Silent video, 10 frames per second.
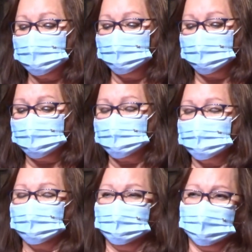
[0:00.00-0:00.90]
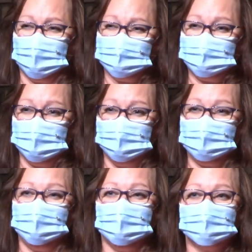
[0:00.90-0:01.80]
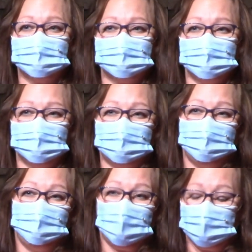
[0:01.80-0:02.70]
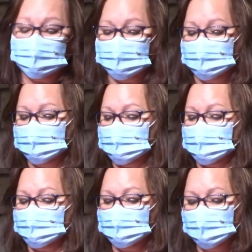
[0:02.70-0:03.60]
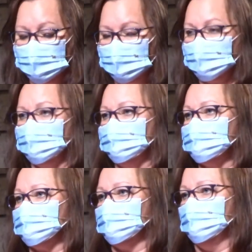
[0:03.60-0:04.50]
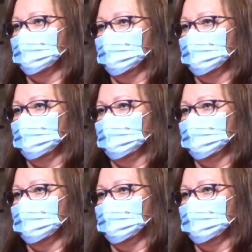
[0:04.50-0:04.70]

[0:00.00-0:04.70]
definition of prosperity has to do with values and morals